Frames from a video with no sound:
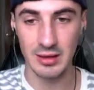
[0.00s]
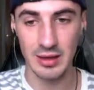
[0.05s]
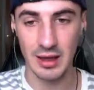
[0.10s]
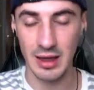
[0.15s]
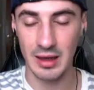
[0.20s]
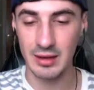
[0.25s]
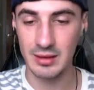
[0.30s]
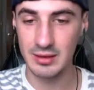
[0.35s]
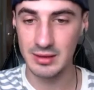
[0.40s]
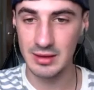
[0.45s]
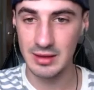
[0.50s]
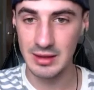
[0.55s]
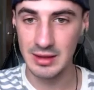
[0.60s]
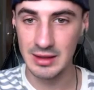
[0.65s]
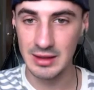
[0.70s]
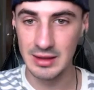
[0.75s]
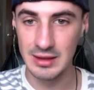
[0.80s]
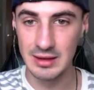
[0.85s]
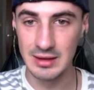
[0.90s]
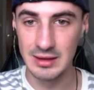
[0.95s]
okay.
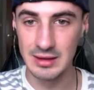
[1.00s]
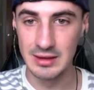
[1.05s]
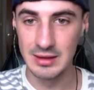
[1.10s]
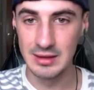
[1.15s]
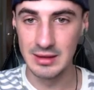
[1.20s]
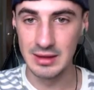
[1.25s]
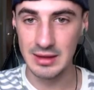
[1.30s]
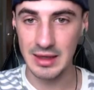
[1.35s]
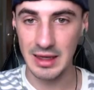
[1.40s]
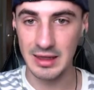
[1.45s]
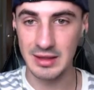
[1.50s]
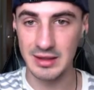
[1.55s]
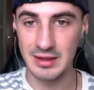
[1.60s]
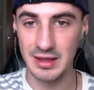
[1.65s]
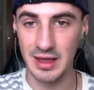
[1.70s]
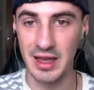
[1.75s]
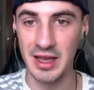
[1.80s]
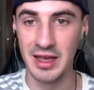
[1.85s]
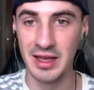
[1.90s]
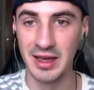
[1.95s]
I
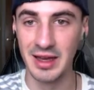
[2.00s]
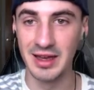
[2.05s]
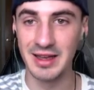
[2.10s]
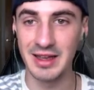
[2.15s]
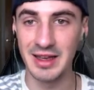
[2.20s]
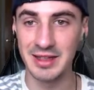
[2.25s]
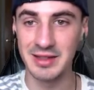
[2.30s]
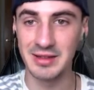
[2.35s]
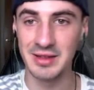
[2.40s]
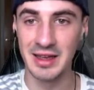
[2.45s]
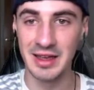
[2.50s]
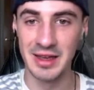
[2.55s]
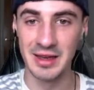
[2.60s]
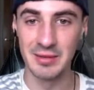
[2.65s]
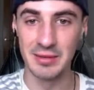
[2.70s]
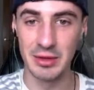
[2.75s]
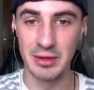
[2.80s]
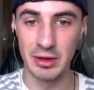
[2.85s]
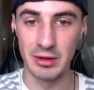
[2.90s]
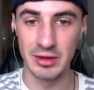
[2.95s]
guess
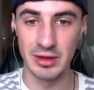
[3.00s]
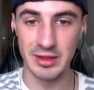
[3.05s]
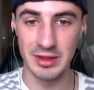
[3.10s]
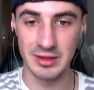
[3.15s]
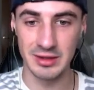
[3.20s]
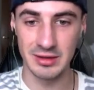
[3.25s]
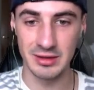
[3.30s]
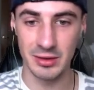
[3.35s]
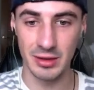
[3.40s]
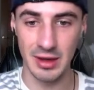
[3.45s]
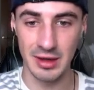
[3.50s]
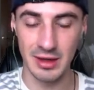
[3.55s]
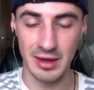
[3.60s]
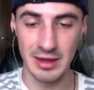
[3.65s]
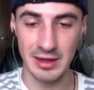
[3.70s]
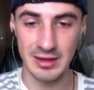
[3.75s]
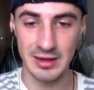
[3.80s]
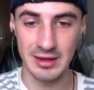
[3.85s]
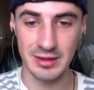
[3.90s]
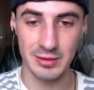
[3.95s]
Miura doesn't quite
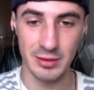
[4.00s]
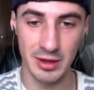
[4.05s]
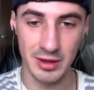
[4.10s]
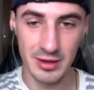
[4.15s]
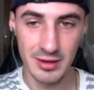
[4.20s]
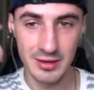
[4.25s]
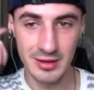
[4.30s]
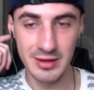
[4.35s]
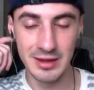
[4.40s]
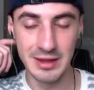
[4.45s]
like this one.